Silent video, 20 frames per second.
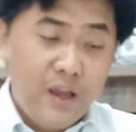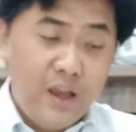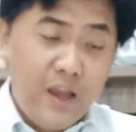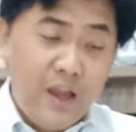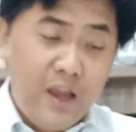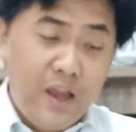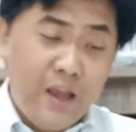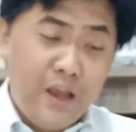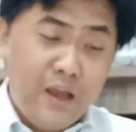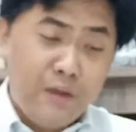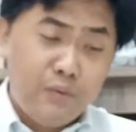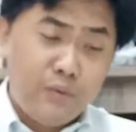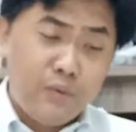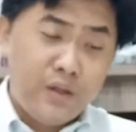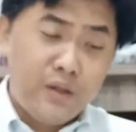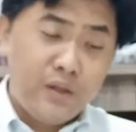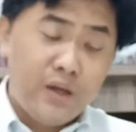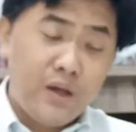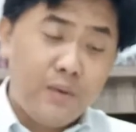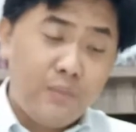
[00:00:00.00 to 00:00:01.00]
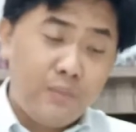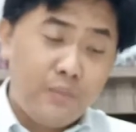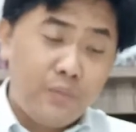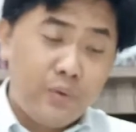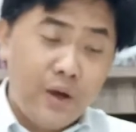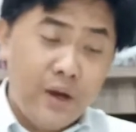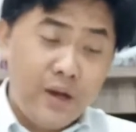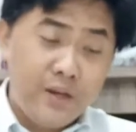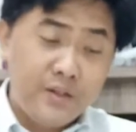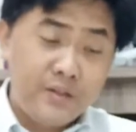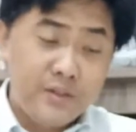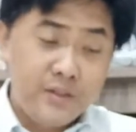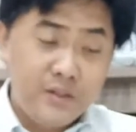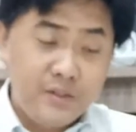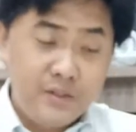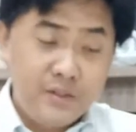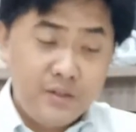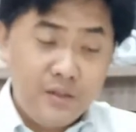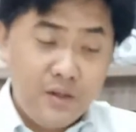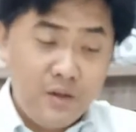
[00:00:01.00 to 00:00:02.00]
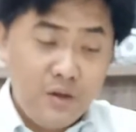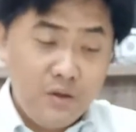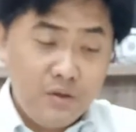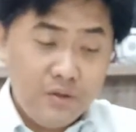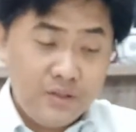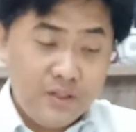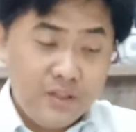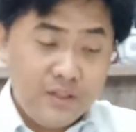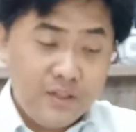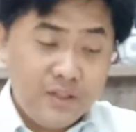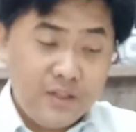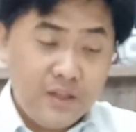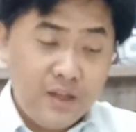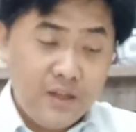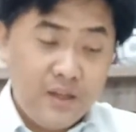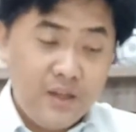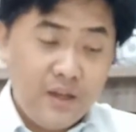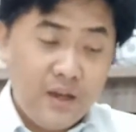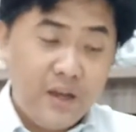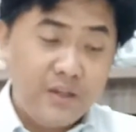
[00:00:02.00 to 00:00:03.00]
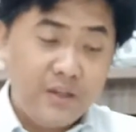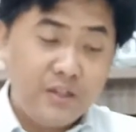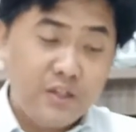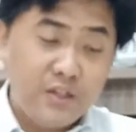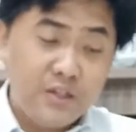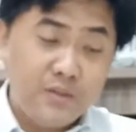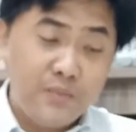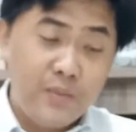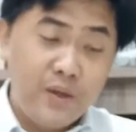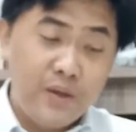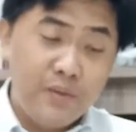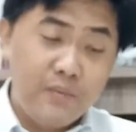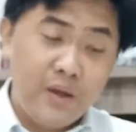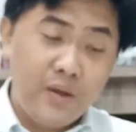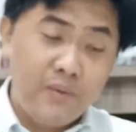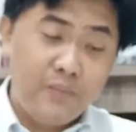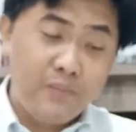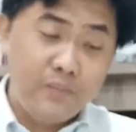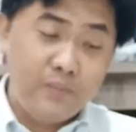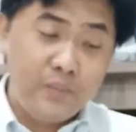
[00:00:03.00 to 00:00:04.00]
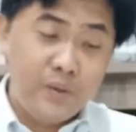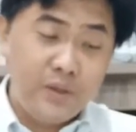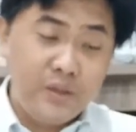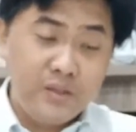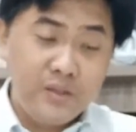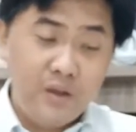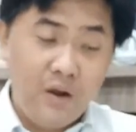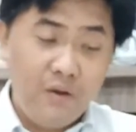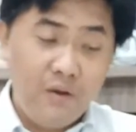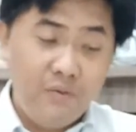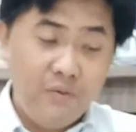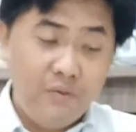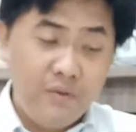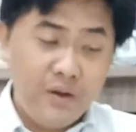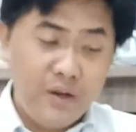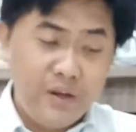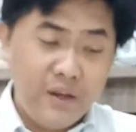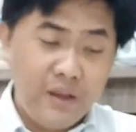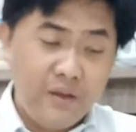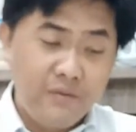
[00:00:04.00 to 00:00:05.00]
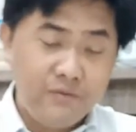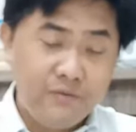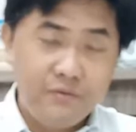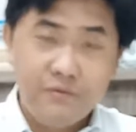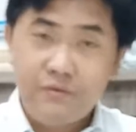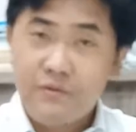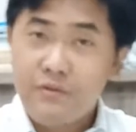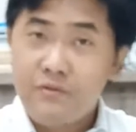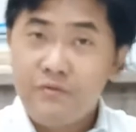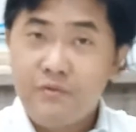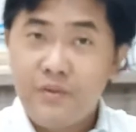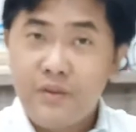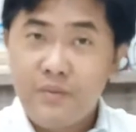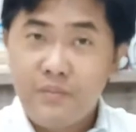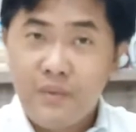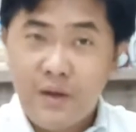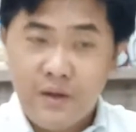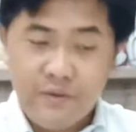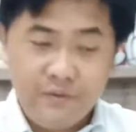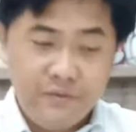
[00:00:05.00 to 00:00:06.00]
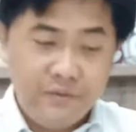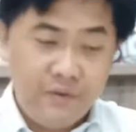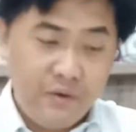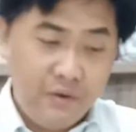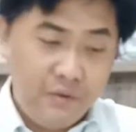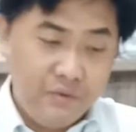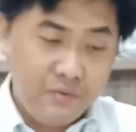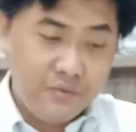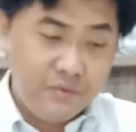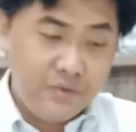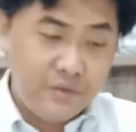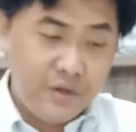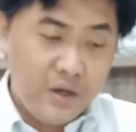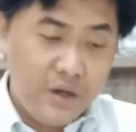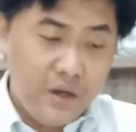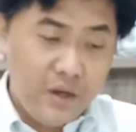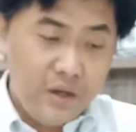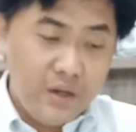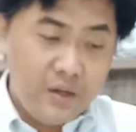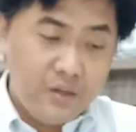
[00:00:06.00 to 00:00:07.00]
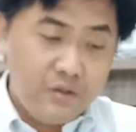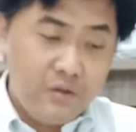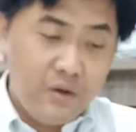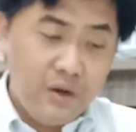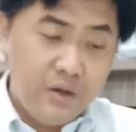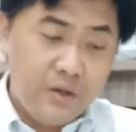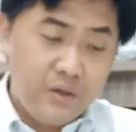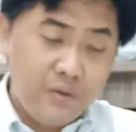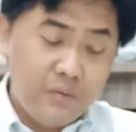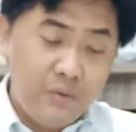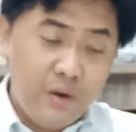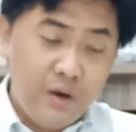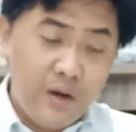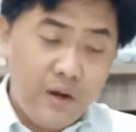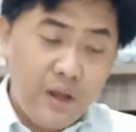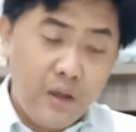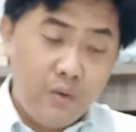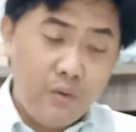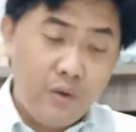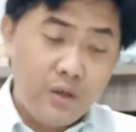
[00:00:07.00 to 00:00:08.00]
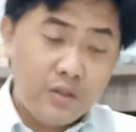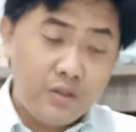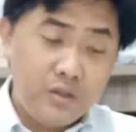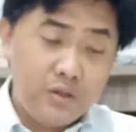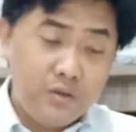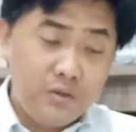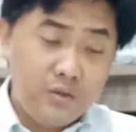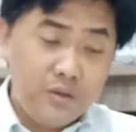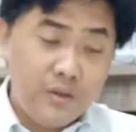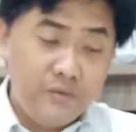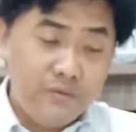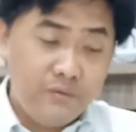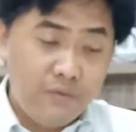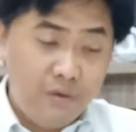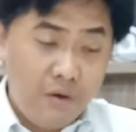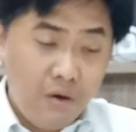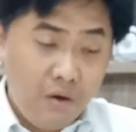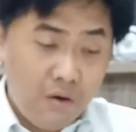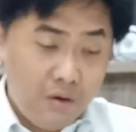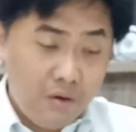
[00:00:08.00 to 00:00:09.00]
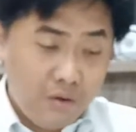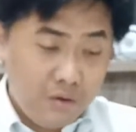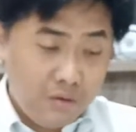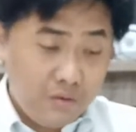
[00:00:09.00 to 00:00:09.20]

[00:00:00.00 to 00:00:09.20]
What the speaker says: And with a brazen look, she said, I just make my peace offering and fulfill my vows. You are the one I was looking for.